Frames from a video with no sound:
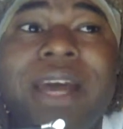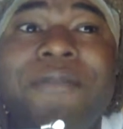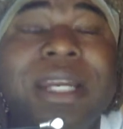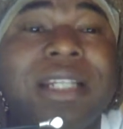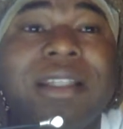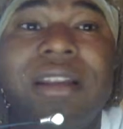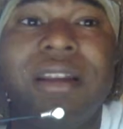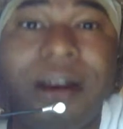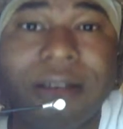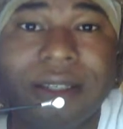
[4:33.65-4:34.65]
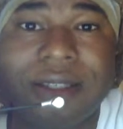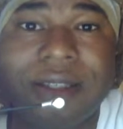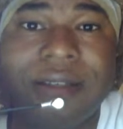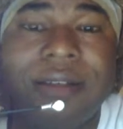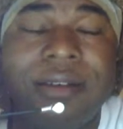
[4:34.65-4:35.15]
They have been at a
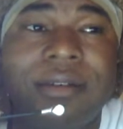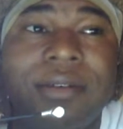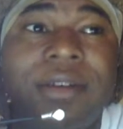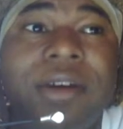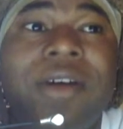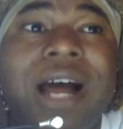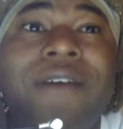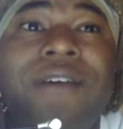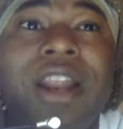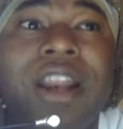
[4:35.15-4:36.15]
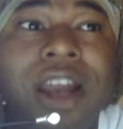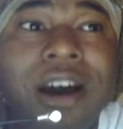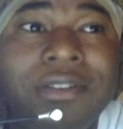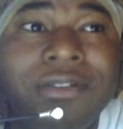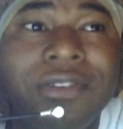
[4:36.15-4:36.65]
loss for
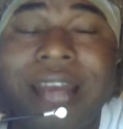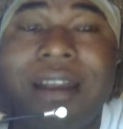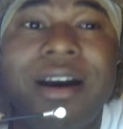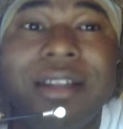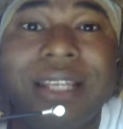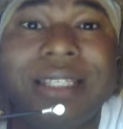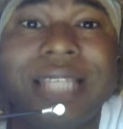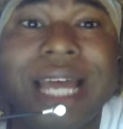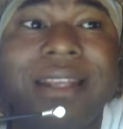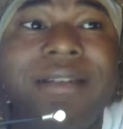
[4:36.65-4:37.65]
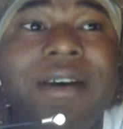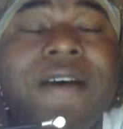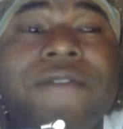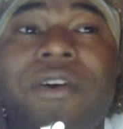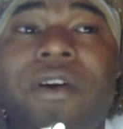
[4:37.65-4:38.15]
love and understanding
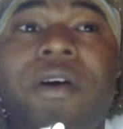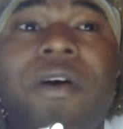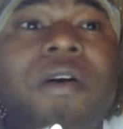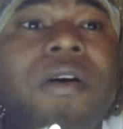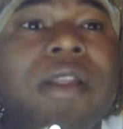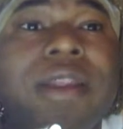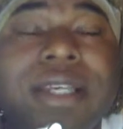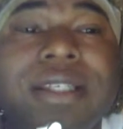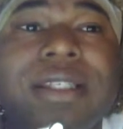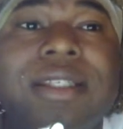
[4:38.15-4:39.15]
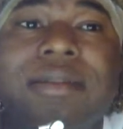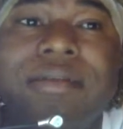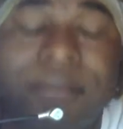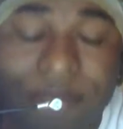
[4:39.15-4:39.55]
for all this,